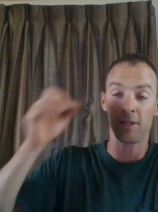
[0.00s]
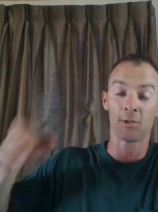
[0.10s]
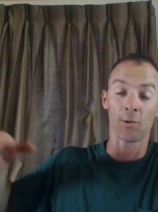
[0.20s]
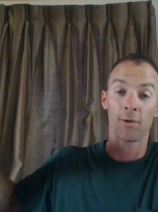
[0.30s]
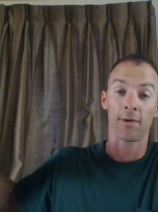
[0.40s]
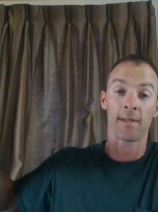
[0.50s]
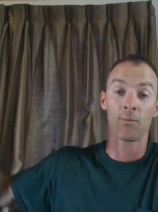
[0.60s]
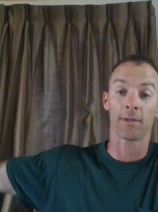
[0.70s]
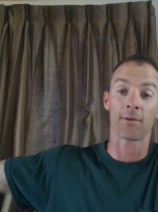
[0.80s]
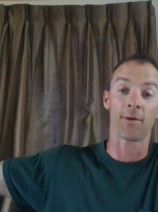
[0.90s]
be shorter than
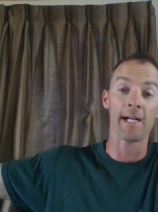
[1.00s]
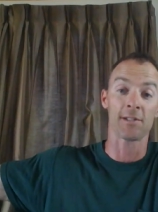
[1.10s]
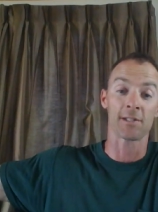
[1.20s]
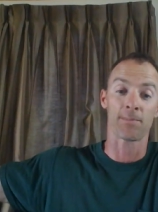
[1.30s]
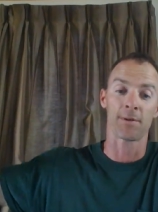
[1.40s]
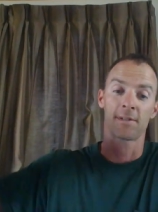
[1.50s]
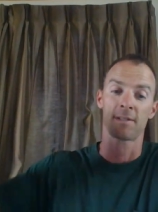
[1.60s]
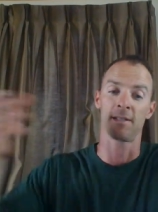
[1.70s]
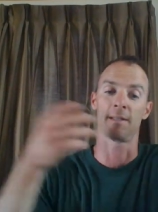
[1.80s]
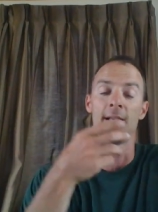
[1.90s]
what the righteous
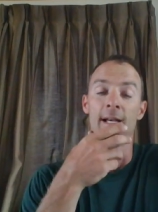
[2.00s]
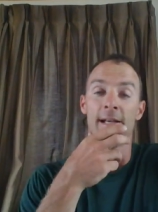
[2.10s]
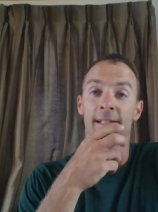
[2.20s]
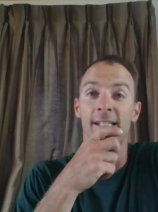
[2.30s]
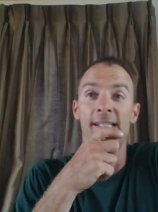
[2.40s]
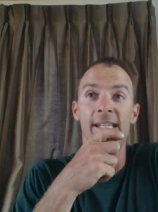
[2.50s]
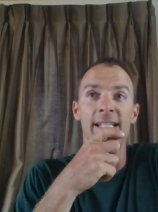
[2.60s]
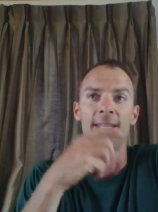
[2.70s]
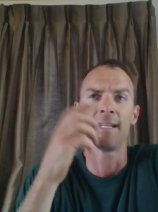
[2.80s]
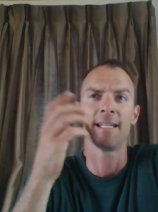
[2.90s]
person
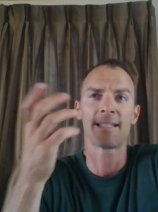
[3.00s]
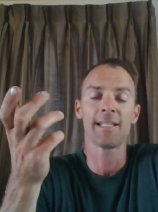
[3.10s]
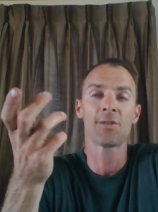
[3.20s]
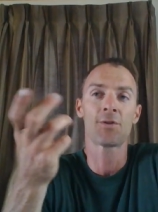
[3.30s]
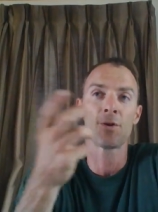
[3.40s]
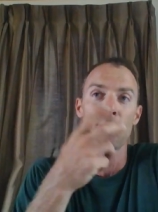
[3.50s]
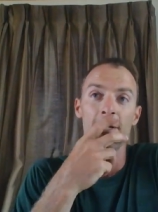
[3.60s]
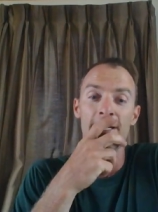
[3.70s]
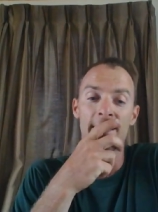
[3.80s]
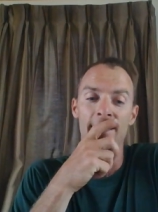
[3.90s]
succeeds in. Is this true
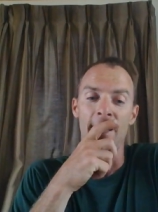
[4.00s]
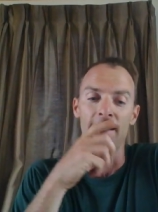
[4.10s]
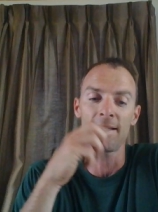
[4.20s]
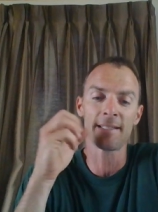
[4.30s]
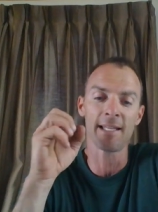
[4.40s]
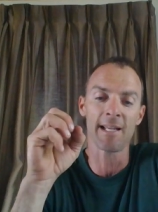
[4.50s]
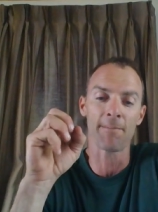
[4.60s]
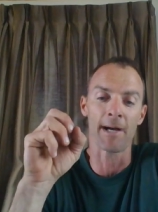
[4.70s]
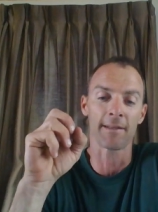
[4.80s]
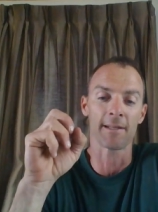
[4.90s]
or is it not? Let's think
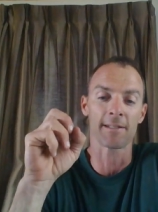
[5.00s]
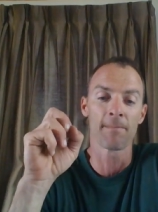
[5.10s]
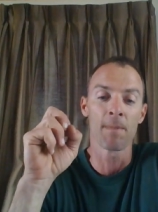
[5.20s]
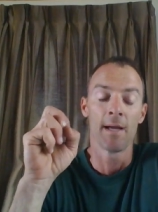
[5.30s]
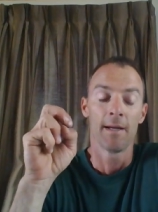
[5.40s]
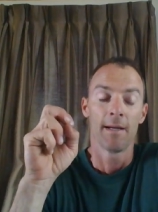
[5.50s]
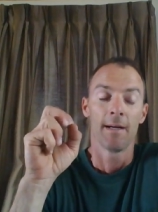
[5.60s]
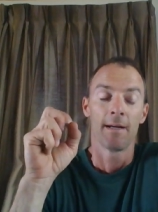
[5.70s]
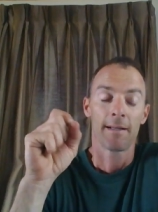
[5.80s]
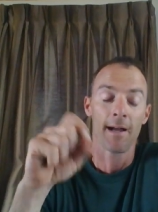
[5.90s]
about this.
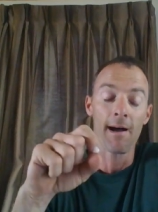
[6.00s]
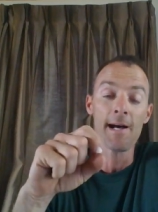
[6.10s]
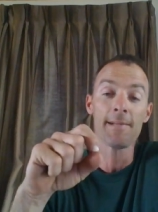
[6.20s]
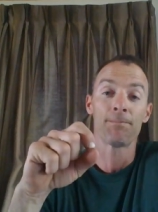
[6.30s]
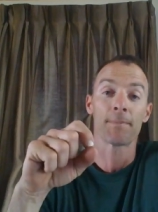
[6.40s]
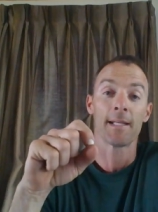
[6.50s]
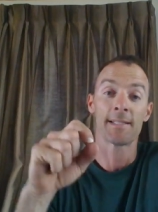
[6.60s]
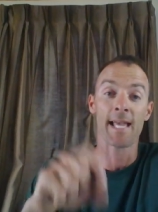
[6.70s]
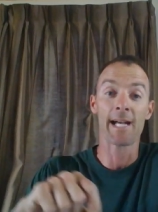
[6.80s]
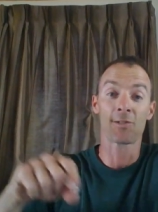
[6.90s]
God
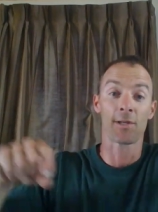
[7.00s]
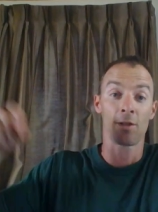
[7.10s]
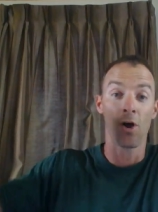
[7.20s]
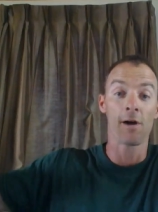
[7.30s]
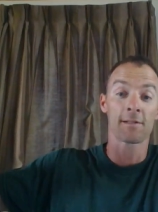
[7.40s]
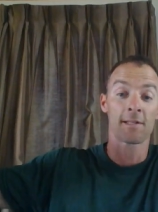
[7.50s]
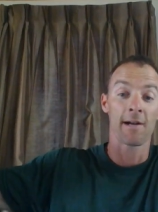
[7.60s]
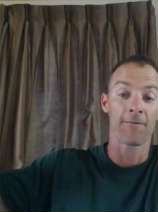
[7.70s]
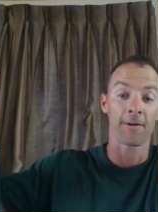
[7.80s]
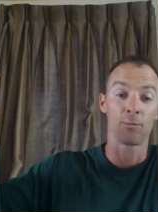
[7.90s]
is actually long
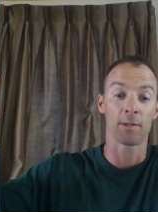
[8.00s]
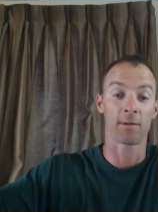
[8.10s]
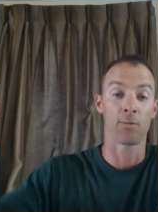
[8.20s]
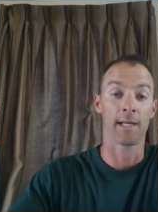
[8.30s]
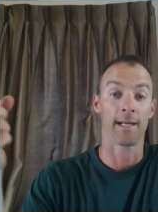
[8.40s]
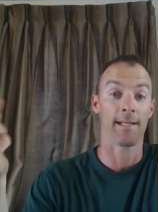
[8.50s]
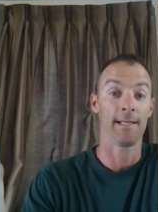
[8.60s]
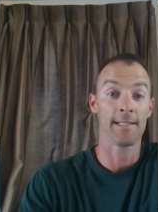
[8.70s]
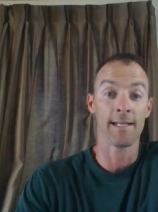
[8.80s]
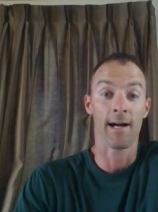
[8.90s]
suffering with the wicked,
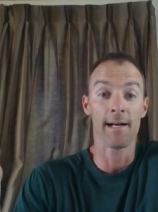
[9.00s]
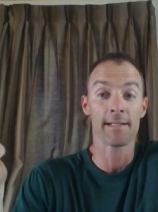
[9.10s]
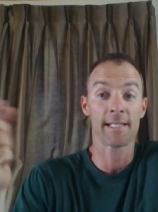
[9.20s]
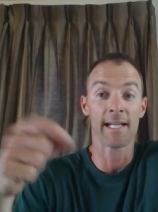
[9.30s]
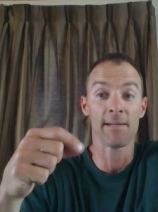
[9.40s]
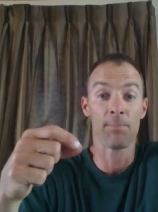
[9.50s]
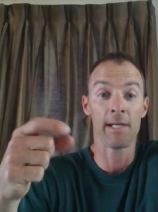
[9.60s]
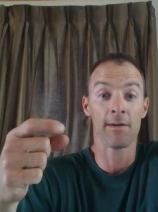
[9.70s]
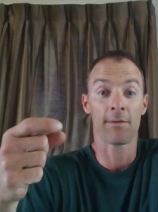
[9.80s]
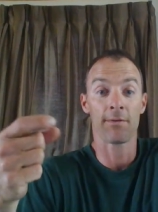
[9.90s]
is he not? Second
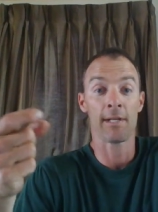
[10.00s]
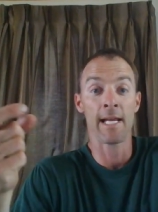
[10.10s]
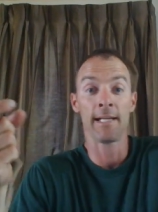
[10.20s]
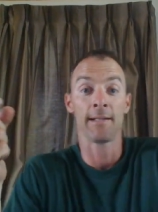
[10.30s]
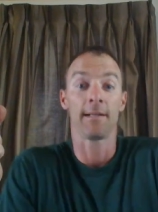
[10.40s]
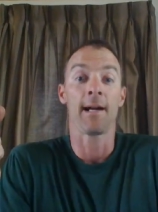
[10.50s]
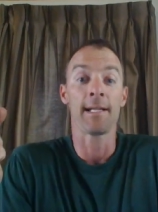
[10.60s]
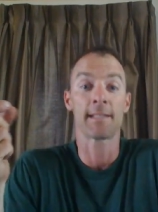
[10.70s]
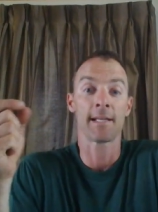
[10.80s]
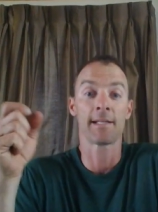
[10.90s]
Peter 3 8,
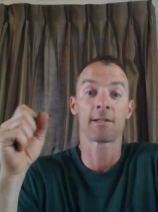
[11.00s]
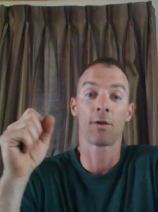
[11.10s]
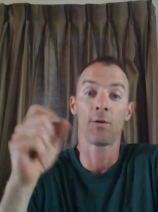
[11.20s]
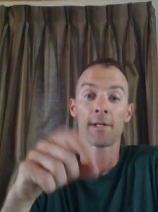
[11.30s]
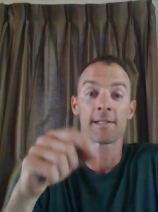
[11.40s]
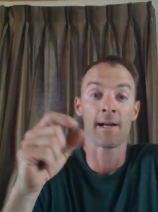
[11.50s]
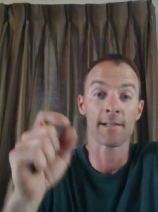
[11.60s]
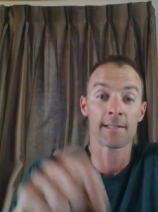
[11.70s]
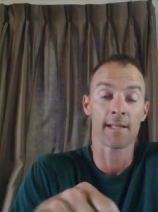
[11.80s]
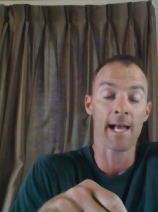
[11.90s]
9 says, The Lord is
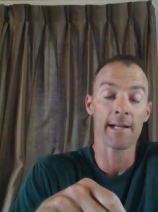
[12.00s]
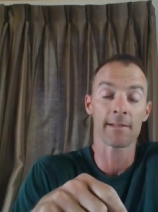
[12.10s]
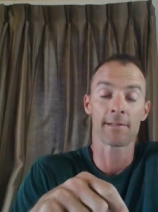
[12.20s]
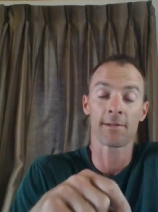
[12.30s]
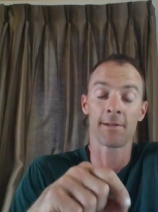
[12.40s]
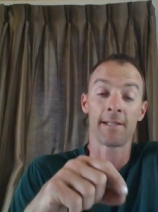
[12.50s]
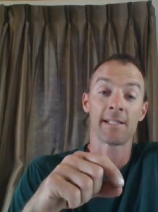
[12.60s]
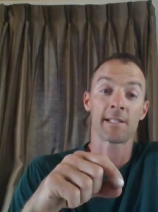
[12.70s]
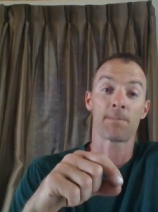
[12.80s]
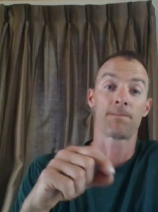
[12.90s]
not slack concerning
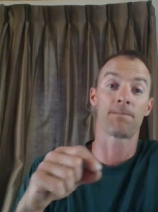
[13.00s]
his